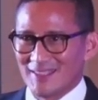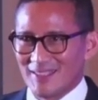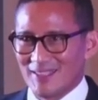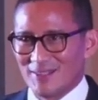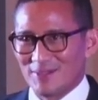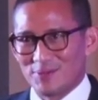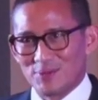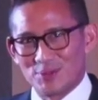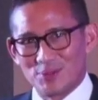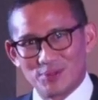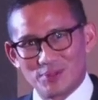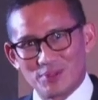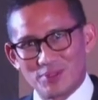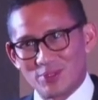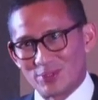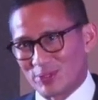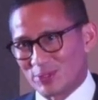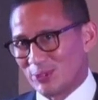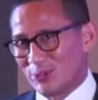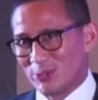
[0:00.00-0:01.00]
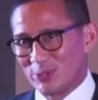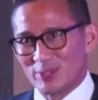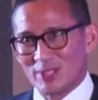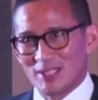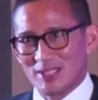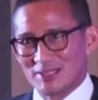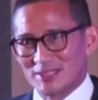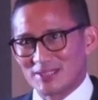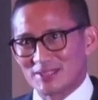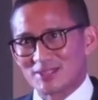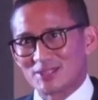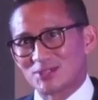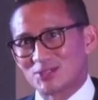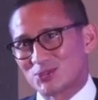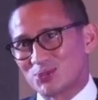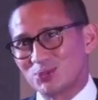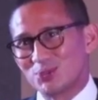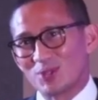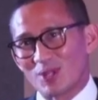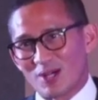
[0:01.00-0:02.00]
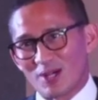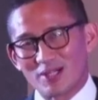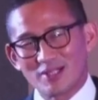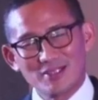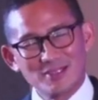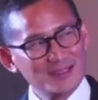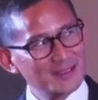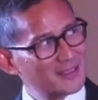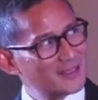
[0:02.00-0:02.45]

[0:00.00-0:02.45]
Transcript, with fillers: if you, your due diligence is too long,